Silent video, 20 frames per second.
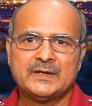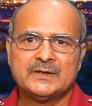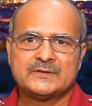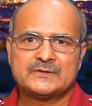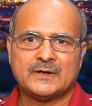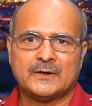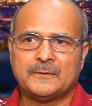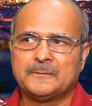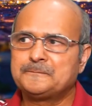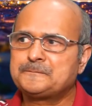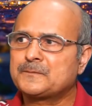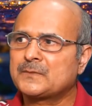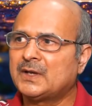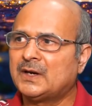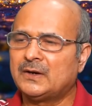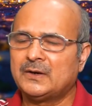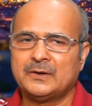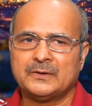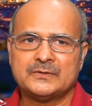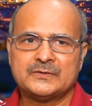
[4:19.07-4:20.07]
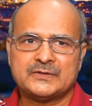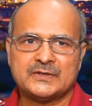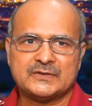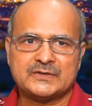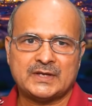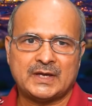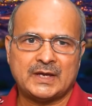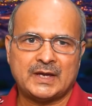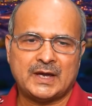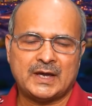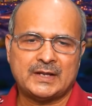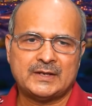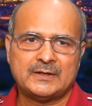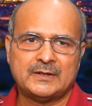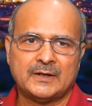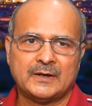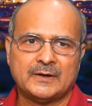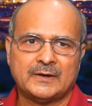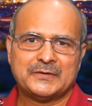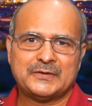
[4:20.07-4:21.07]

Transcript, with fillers: So uh, since I had uh,